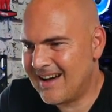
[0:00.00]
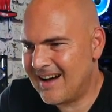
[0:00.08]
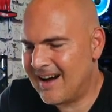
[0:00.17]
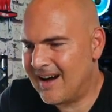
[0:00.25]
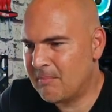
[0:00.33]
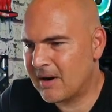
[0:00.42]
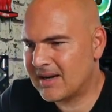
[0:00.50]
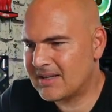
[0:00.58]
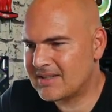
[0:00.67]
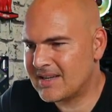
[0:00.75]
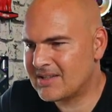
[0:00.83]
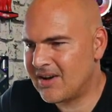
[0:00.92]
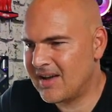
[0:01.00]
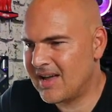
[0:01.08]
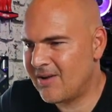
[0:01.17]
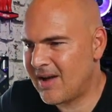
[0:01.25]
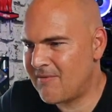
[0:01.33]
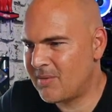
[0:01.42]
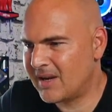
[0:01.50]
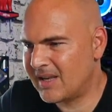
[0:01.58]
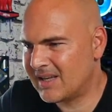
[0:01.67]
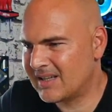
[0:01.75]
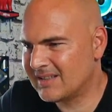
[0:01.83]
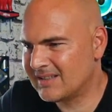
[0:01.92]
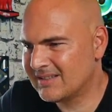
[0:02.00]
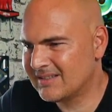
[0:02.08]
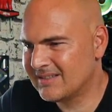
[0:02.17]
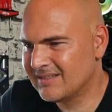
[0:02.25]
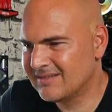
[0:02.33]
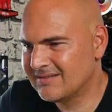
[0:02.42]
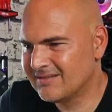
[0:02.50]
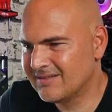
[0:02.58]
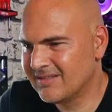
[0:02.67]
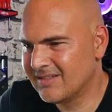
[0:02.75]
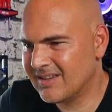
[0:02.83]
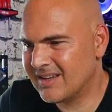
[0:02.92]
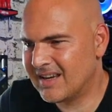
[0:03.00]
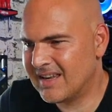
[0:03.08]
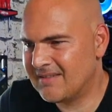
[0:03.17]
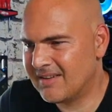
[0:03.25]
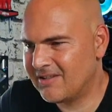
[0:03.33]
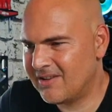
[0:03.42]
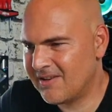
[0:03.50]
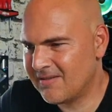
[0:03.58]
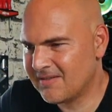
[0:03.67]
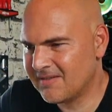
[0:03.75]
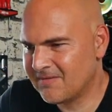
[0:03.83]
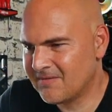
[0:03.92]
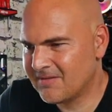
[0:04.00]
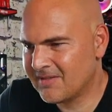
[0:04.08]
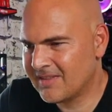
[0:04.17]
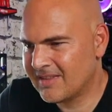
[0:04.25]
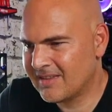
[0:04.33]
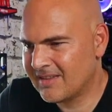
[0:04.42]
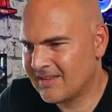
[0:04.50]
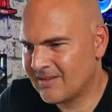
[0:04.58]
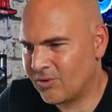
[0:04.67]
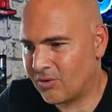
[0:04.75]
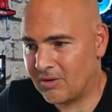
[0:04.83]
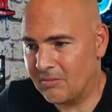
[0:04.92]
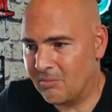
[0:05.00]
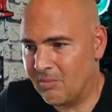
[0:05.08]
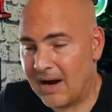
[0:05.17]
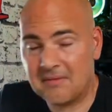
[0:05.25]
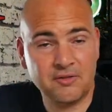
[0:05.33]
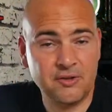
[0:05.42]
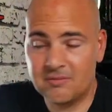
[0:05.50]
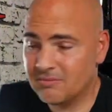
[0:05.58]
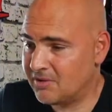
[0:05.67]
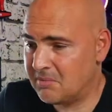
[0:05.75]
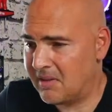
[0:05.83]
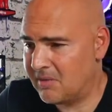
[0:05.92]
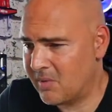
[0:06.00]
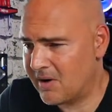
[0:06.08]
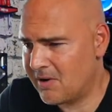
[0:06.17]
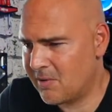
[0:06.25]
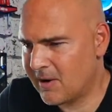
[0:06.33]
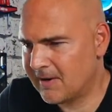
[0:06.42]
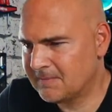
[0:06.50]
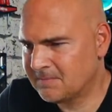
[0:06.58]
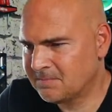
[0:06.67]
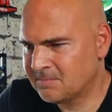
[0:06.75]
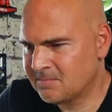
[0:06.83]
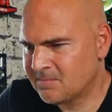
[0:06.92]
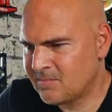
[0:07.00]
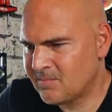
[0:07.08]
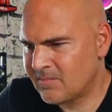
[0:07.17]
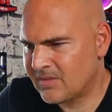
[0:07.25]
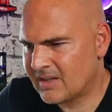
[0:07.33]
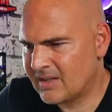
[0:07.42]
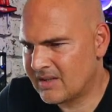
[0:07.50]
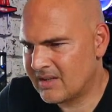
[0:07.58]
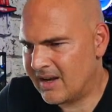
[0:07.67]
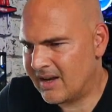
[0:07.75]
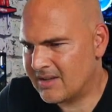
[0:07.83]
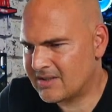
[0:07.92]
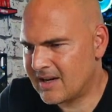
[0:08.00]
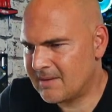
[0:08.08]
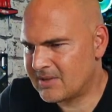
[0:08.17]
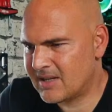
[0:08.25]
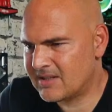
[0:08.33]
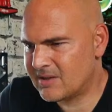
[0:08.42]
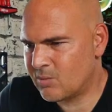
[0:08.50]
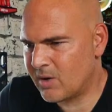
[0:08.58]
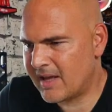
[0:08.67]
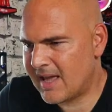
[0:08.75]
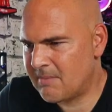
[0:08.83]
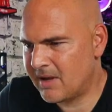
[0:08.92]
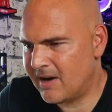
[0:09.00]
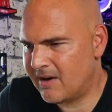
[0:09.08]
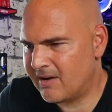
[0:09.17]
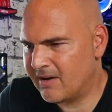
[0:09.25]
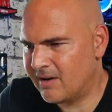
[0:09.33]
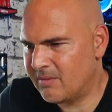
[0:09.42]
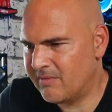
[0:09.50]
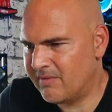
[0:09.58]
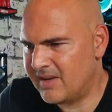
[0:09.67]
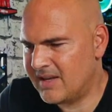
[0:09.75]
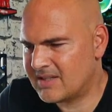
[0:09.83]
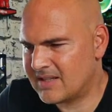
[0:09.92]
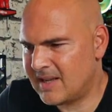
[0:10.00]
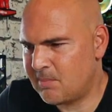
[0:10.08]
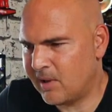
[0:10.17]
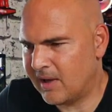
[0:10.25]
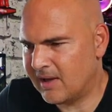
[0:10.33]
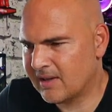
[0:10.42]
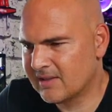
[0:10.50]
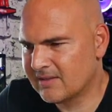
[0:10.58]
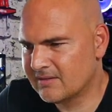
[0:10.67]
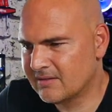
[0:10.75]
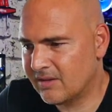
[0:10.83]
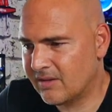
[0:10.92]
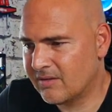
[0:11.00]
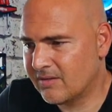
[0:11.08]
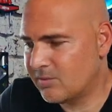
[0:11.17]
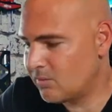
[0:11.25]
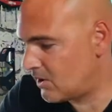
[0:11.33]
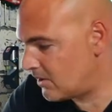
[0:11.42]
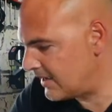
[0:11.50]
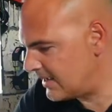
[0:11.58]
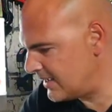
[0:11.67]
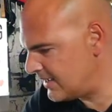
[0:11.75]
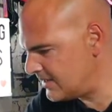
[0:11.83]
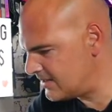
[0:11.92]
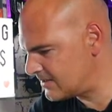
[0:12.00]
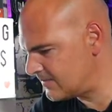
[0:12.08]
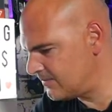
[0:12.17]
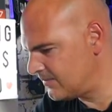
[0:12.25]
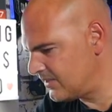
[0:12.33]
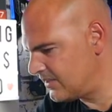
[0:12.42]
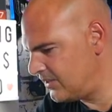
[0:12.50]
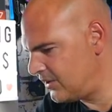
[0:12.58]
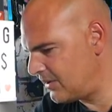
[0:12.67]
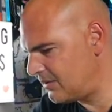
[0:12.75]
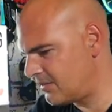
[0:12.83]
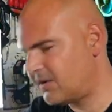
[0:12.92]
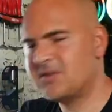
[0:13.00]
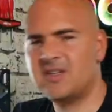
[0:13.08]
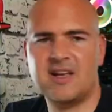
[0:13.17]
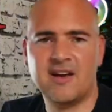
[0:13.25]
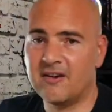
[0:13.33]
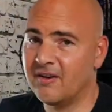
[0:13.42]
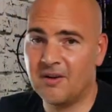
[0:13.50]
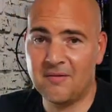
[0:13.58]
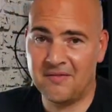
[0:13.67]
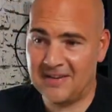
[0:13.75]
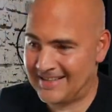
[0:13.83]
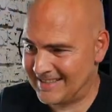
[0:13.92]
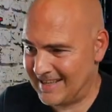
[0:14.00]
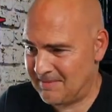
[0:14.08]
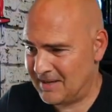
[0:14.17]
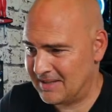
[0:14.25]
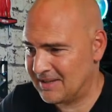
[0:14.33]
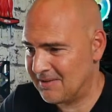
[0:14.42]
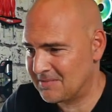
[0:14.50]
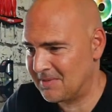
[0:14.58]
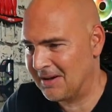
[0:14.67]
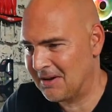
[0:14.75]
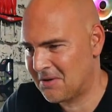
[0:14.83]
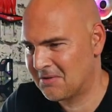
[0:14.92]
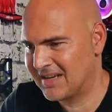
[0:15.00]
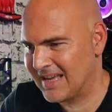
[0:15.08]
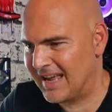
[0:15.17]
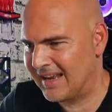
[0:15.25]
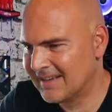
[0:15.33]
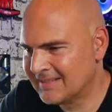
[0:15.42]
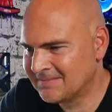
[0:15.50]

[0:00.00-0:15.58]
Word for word: Muckless says, hi everybody. Good evening to you. Or good afternoon, depending where you are. Salem says, it's 1 AM here and I'm V-sleepy. Well, it is 9:30 here and I'm V-sleepy too. It's been a long day.